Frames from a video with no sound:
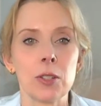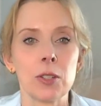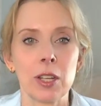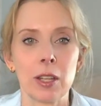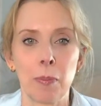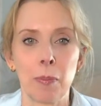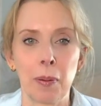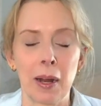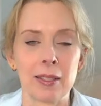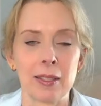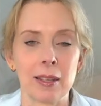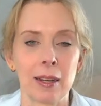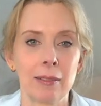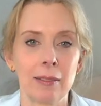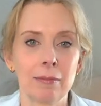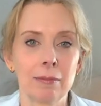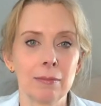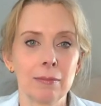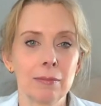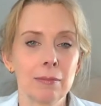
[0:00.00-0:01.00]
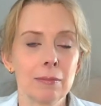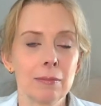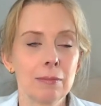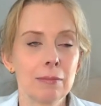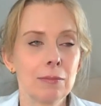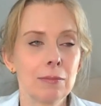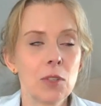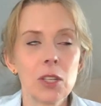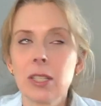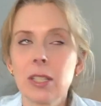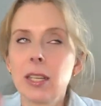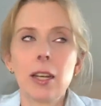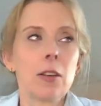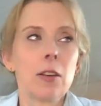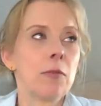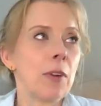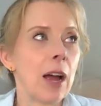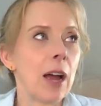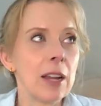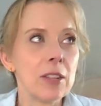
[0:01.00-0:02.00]
to the president. Just an
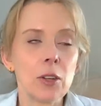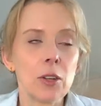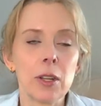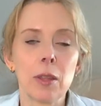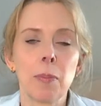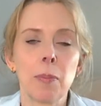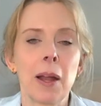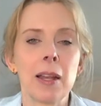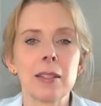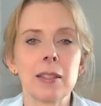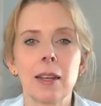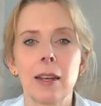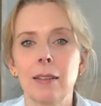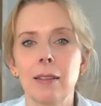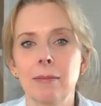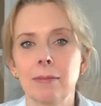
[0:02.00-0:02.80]
advisor to the president.